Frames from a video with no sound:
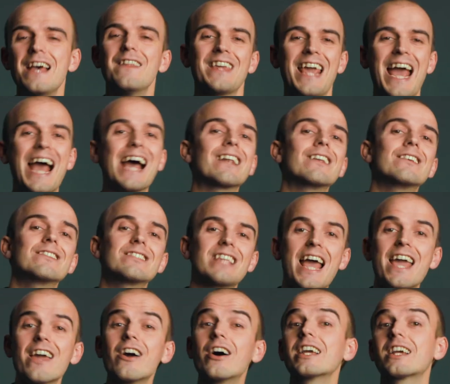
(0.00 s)
The Atlas
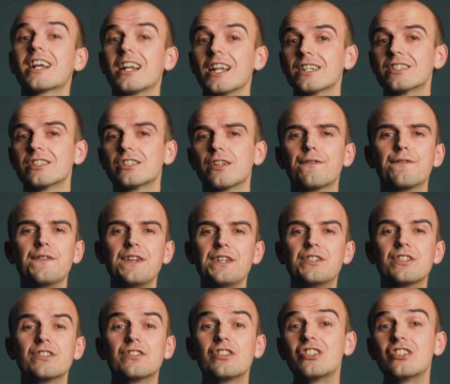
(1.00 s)
AI cluster features